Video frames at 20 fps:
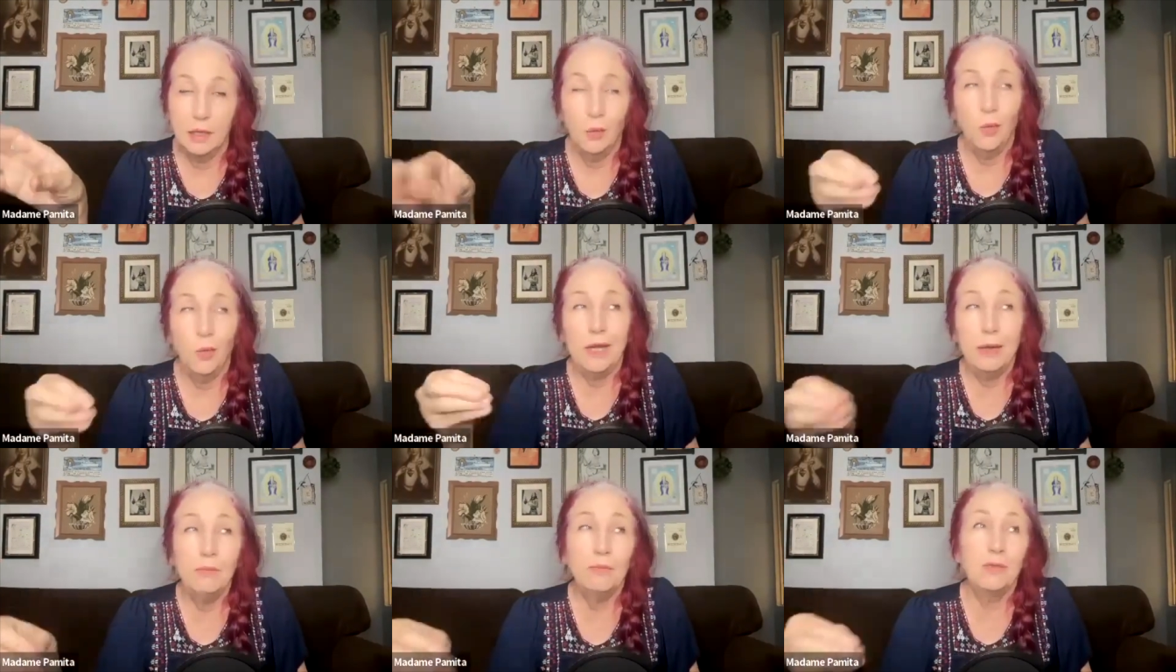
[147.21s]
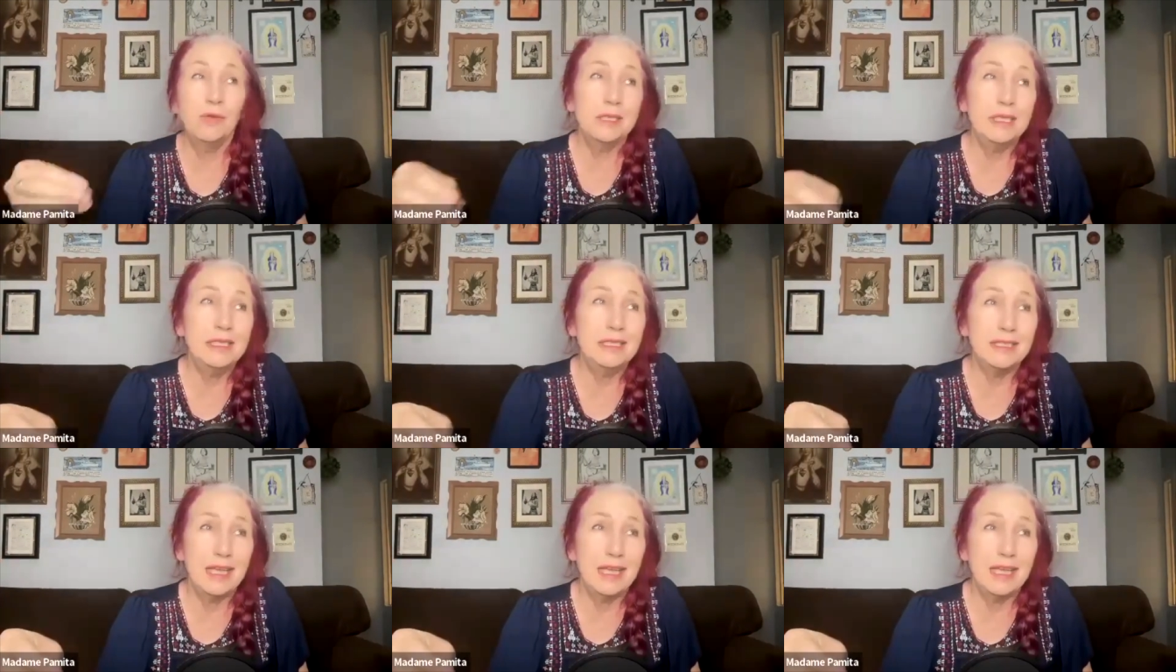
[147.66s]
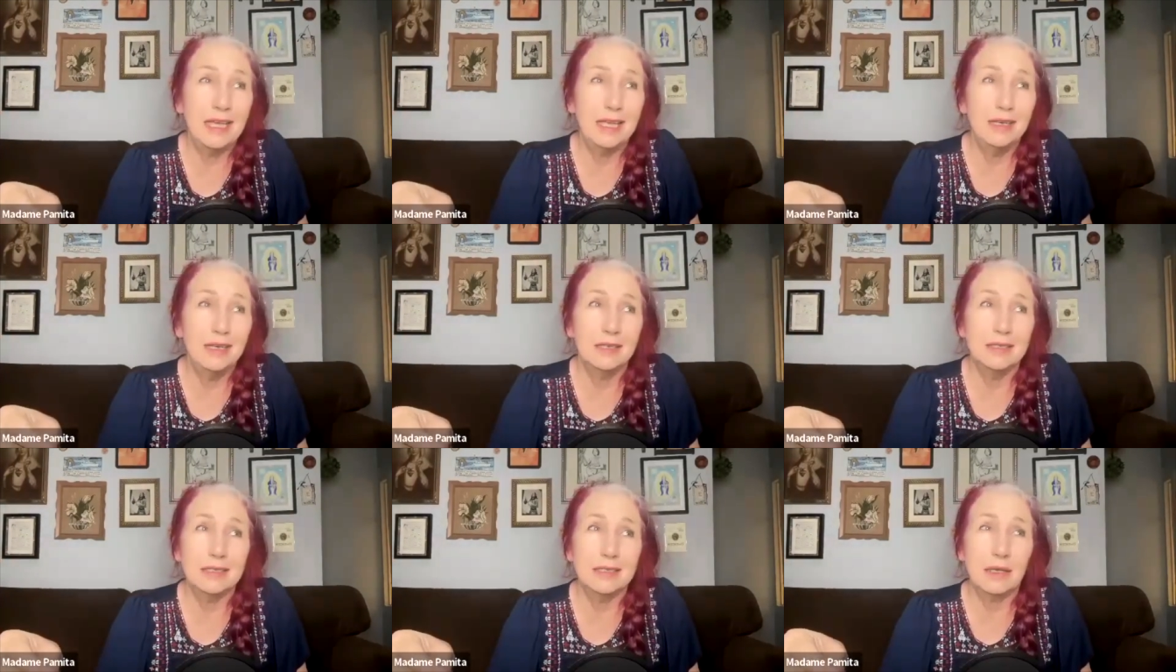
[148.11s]
What I'm really
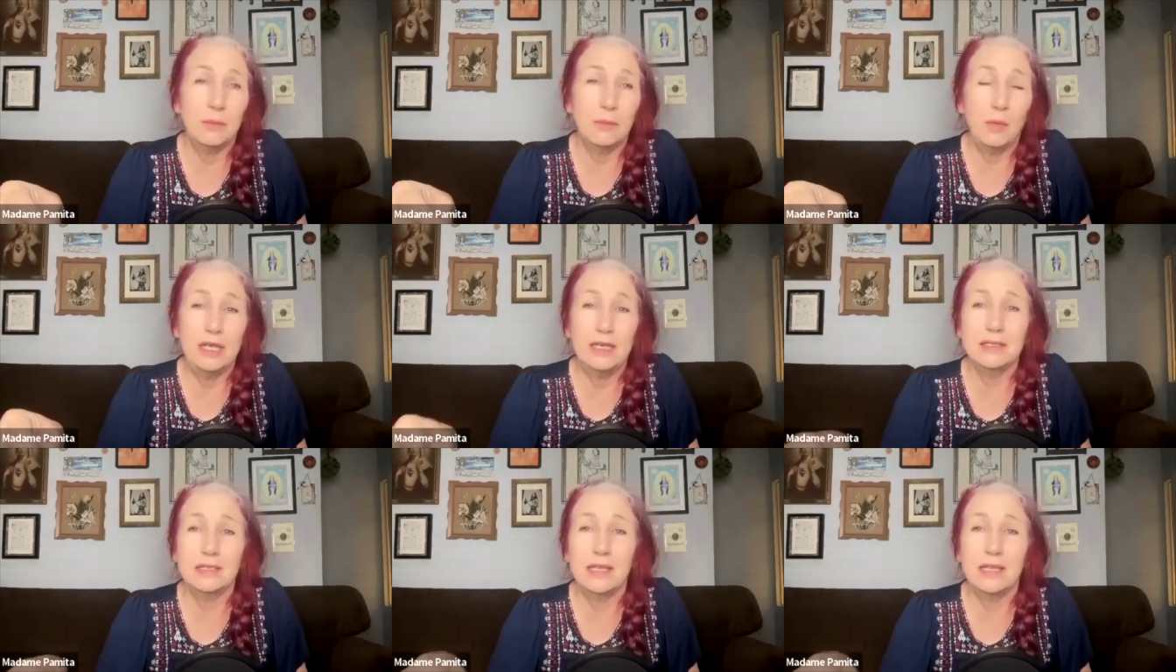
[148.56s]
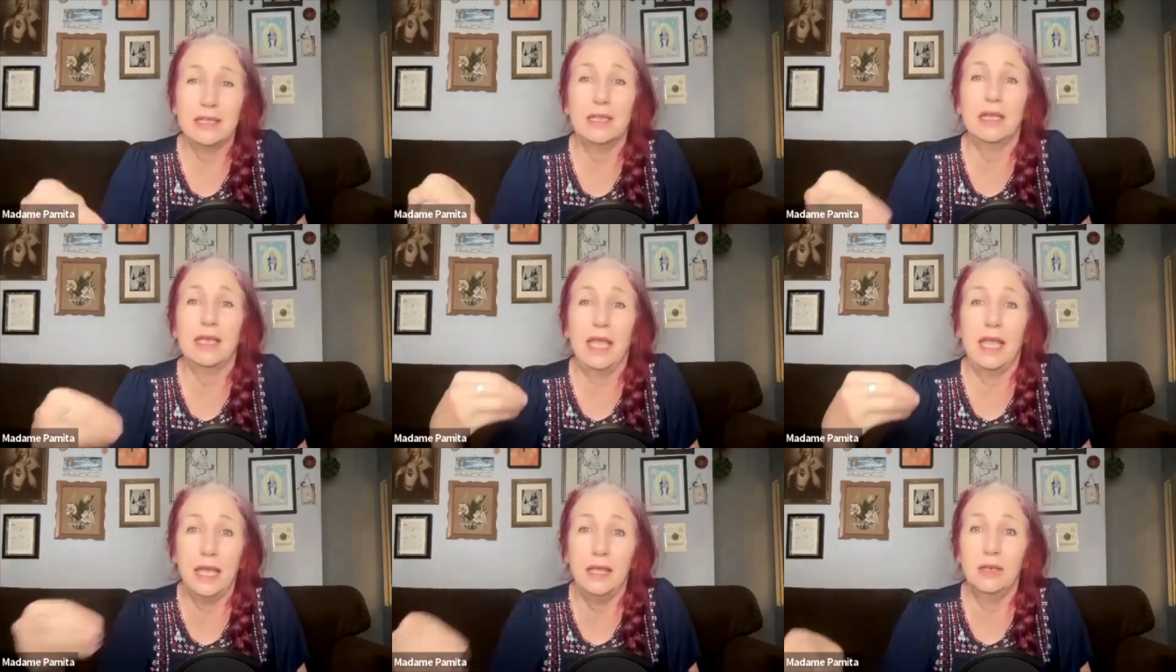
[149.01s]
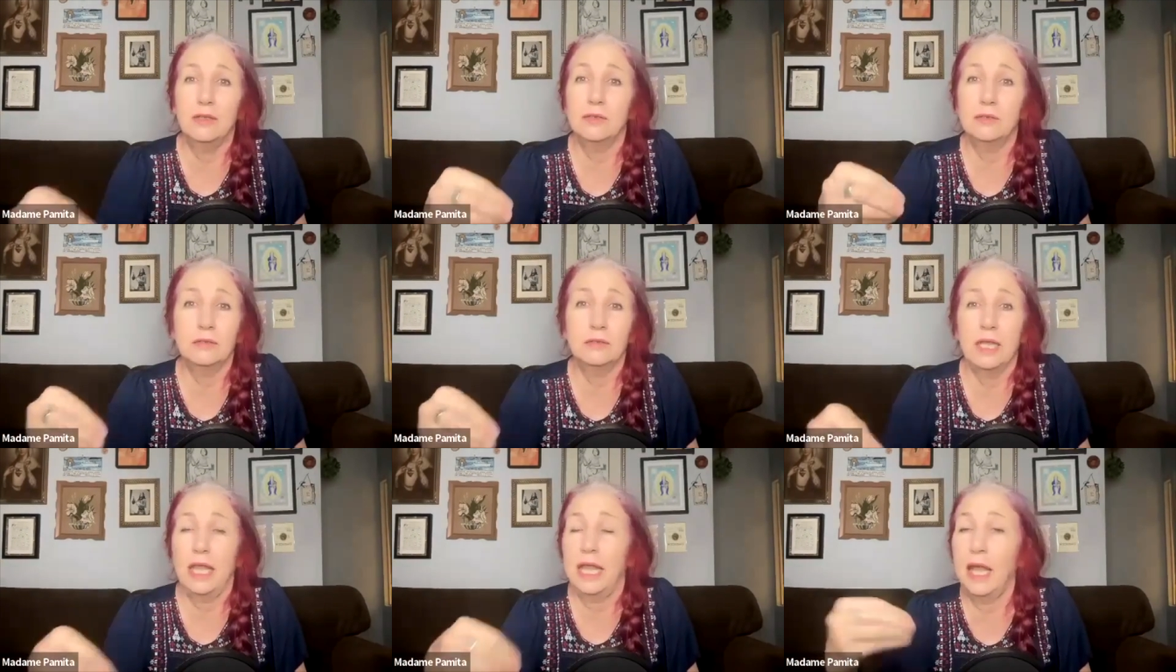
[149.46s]
saying in some way is like the
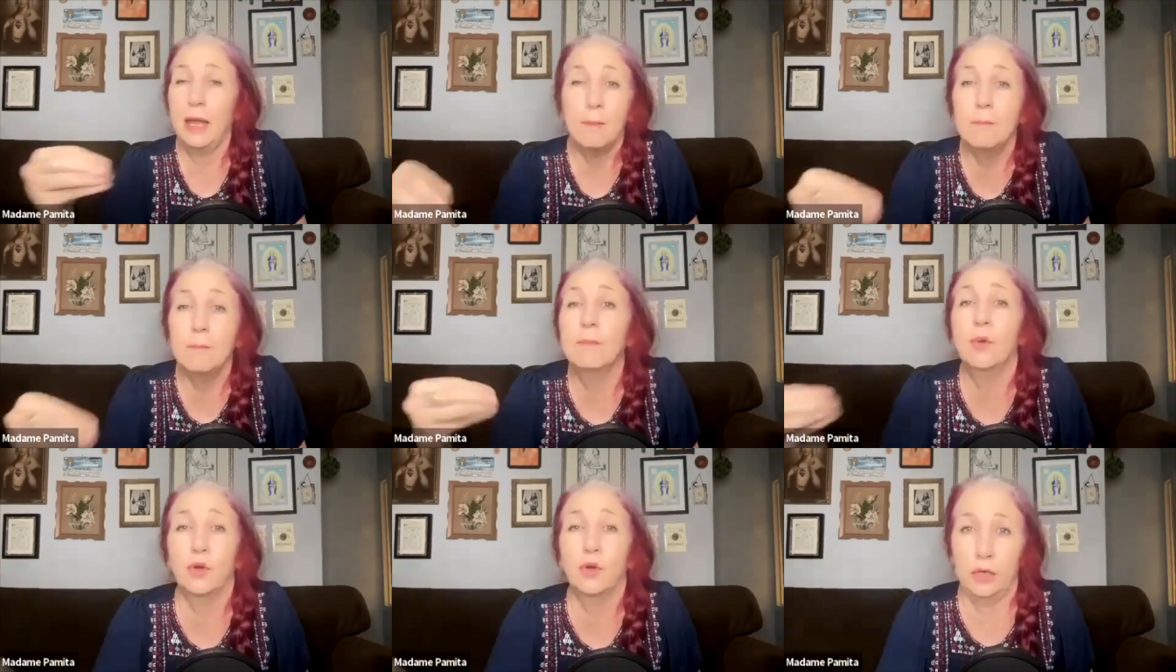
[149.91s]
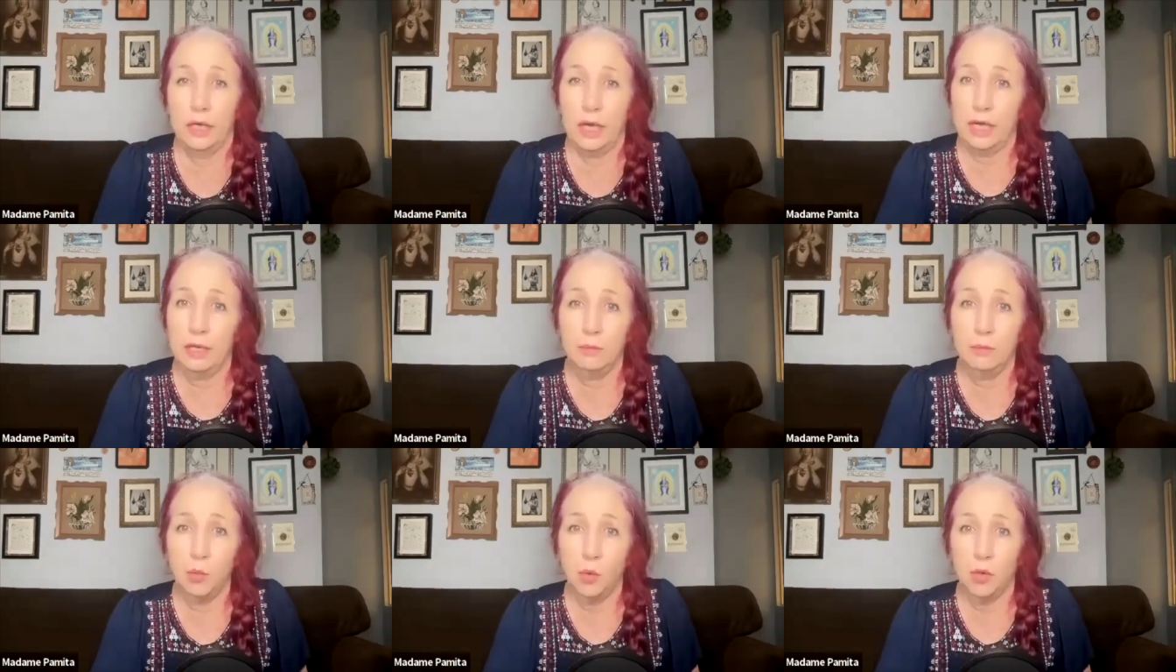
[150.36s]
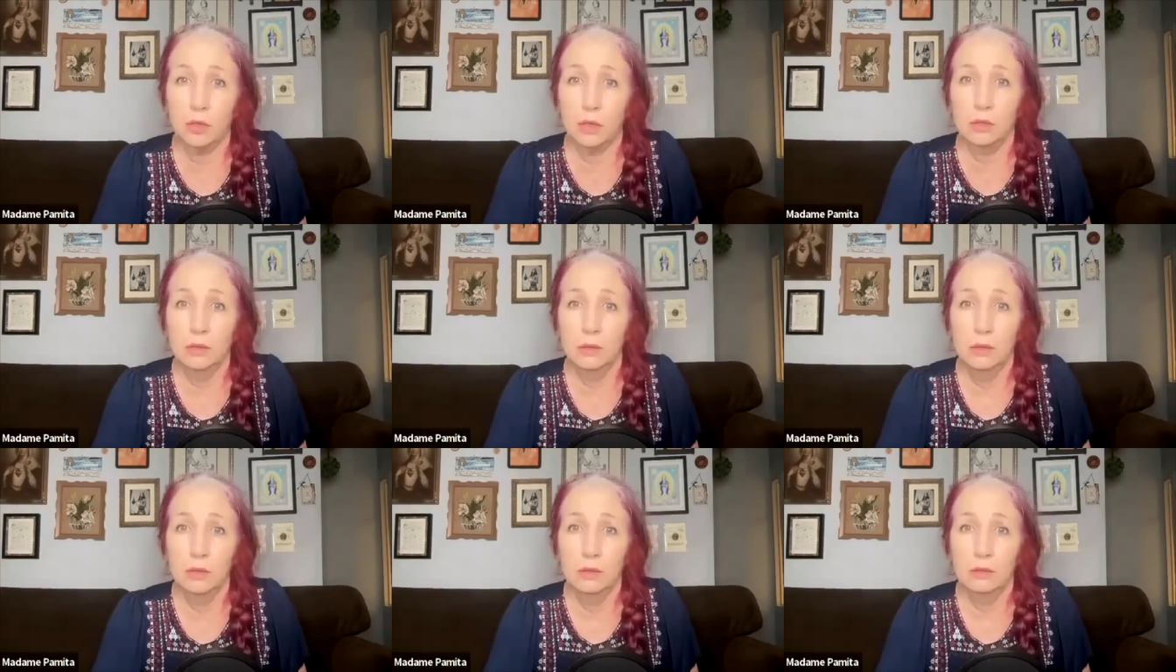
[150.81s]
candle can't burn anymore,
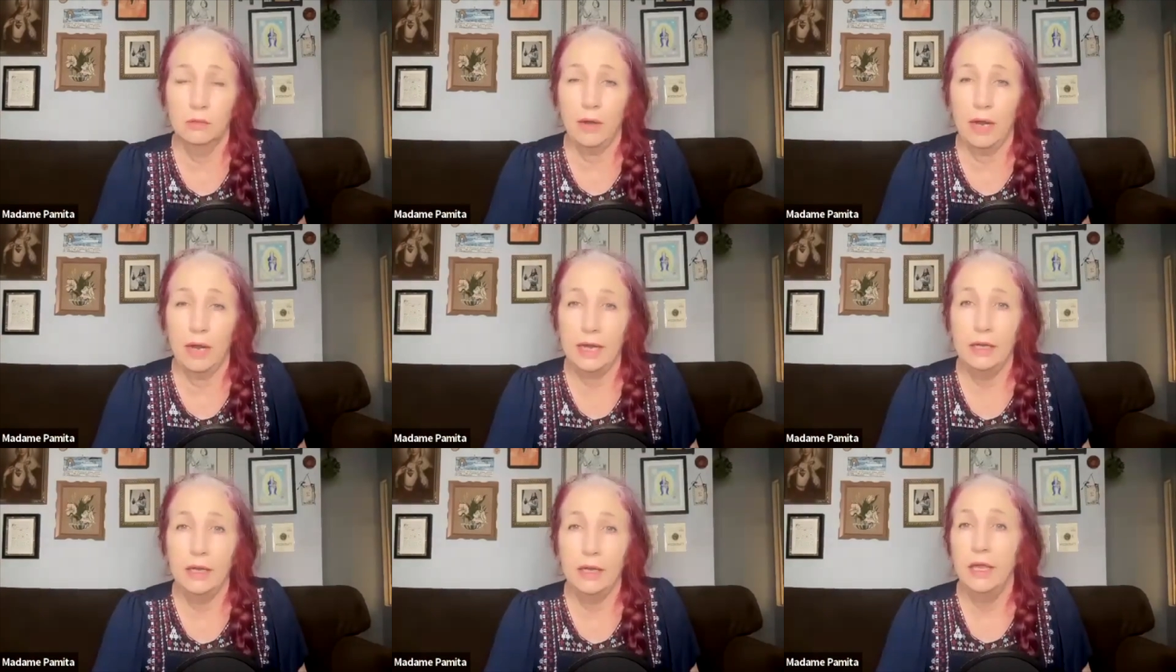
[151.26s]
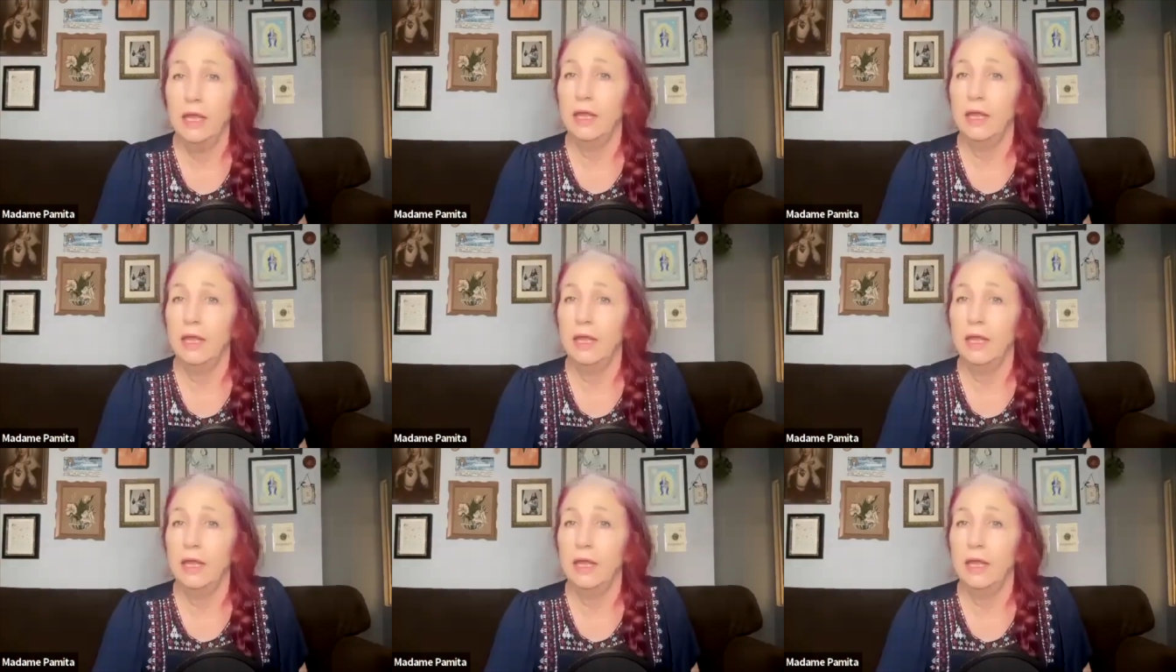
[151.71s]
right?